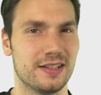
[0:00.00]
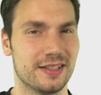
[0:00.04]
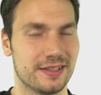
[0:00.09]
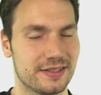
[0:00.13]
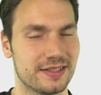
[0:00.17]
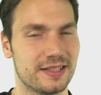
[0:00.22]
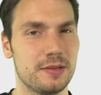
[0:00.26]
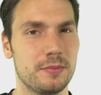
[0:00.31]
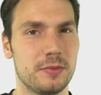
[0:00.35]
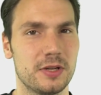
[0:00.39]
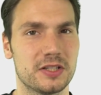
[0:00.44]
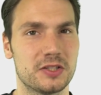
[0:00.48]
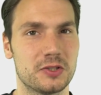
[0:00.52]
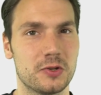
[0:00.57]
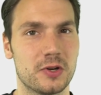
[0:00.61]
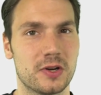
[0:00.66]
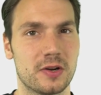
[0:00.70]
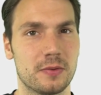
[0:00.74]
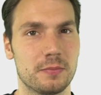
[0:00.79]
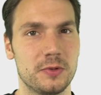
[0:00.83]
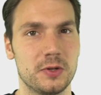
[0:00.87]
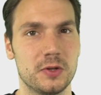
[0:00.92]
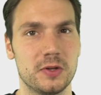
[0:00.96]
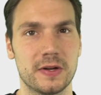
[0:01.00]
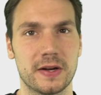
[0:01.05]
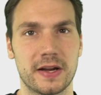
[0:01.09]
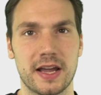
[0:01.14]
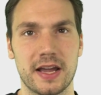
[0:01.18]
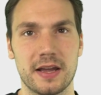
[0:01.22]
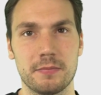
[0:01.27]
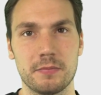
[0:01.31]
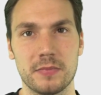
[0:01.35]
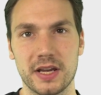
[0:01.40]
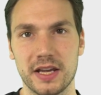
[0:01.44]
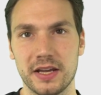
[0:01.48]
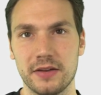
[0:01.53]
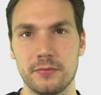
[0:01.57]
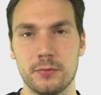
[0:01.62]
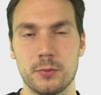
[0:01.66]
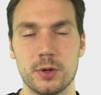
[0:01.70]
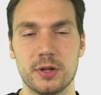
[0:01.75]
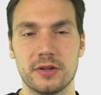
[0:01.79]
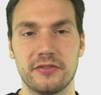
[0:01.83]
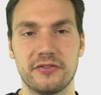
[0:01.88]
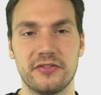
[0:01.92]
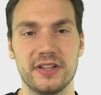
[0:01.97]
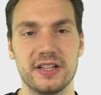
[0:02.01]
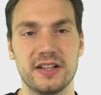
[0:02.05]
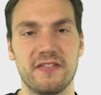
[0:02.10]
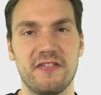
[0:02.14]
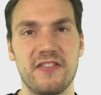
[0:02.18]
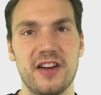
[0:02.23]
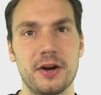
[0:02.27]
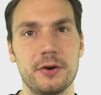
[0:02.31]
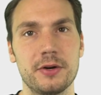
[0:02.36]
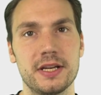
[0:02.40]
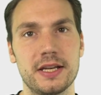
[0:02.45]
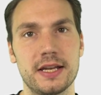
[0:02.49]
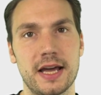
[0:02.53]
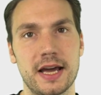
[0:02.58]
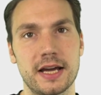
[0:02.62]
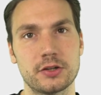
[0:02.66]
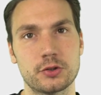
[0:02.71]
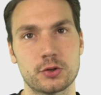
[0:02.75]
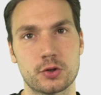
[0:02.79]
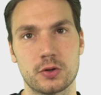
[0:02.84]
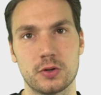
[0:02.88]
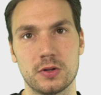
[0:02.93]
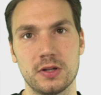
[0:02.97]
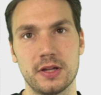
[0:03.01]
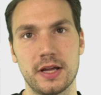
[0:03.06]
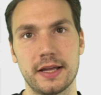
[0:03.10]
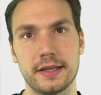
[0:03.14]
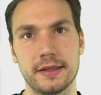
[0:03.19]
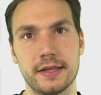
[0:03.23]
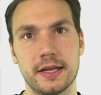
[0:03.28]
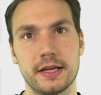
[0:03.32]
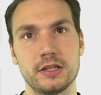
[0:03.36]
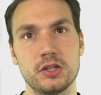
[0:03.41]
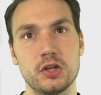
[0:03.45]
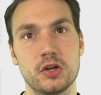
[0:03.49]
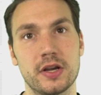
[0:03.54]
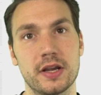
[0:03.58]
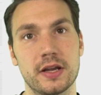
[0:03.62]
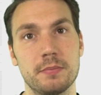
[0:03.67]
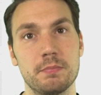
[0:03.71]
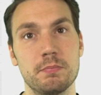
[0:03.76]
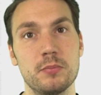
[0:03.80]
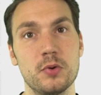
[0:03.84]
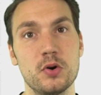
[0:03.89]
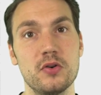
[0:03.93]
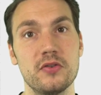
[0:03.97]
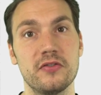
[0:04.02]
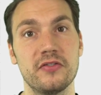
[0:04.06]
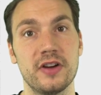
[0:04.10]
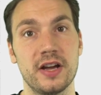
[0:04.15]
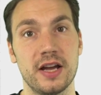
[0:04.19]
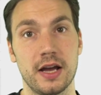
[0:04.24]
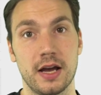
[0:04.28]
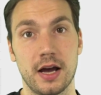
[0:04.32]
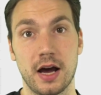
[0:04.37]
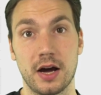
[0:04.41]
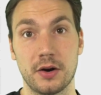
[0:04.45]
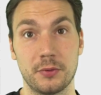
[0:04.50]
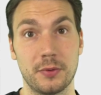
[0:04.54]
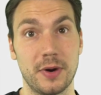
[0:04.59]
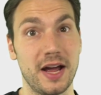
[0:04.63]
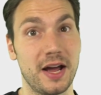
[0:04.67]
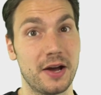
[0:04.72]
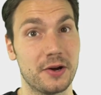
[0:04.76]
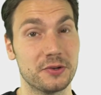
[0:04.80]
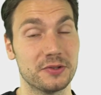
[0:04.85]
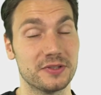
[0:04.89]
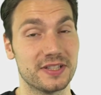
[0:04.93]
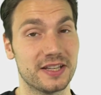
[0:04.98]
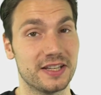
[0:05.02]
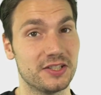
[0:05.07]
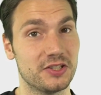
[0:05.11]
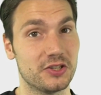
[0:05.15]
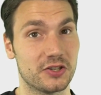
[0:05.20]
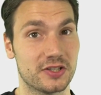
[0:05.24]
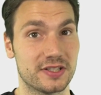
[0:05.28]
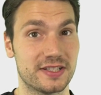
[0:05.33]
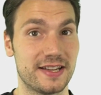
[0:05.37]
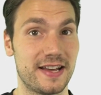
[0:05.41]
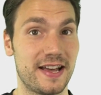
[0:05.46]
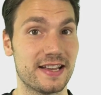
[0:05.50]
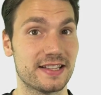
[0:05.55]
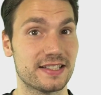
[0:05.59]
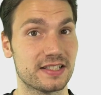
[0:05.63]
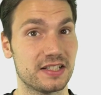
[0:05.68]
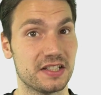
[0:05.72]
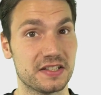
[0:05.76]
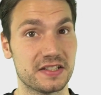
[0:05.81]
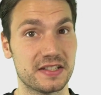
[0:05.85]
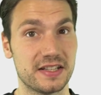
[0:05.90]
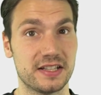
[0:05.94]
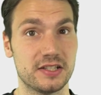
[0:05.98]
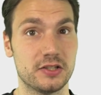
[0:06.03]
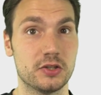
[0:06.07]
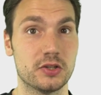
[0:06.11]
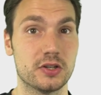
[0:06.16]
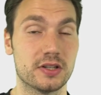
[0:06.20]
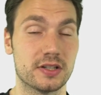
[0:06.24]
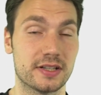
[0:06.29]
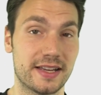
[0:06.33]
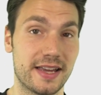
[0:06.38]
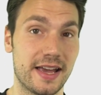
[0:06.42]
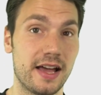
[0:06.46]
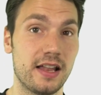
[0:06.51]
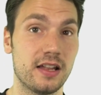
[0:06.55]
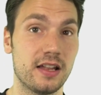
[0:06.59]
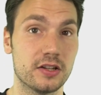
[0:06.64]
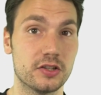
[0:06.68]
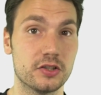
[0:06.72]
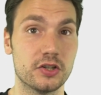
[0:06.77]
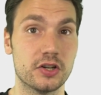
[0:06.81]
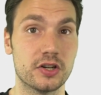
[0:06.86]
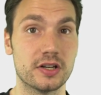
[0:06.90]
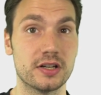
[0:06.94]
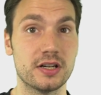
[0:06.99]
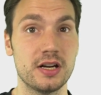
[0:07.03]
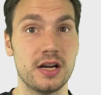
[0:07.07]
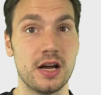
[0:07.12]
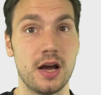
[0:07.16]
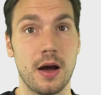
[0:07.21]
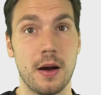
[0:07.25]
similar to a computer game, it will feel very natural, and then you can move around in your task list and your calendar